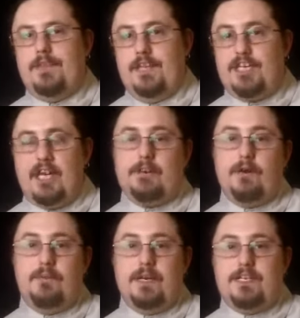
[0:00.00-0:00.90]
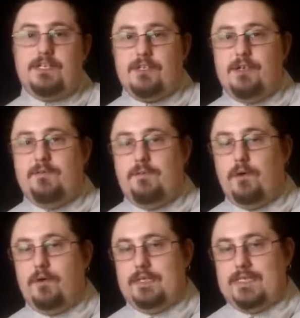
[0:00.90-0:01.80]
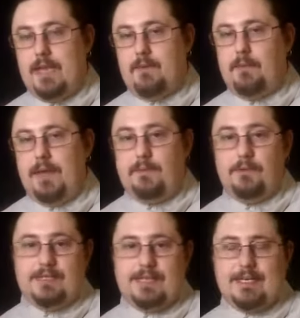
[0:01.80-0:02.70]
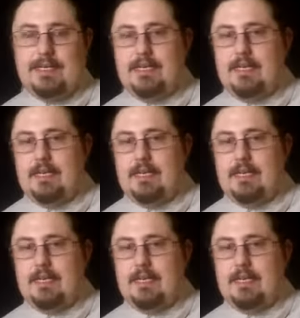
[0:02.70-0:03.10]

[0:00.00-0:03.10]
the Shadow Minister for Disabled People, said